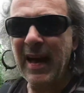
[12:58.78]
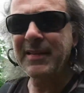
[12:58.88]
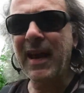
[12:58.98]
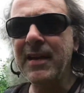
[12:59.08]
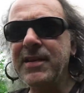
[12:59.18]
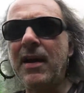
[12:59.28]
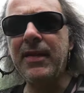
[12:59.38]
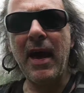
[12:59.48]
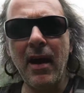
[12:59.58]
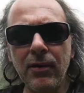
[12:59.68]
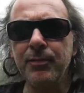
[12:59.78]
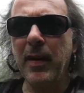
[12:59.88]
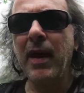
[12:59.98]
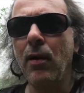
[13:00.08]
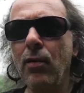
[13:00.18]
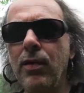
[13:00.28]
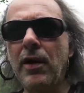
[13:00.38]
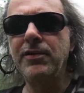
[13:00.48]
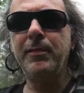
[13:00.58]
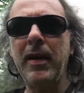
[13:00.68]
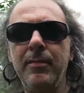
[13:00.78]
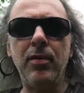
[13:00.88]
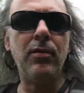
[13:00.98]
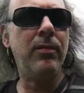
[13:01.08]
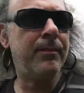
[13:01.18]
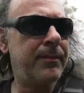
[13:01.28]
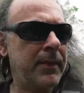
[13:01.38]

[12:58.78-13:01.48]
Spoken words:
and getting down there and being all those people,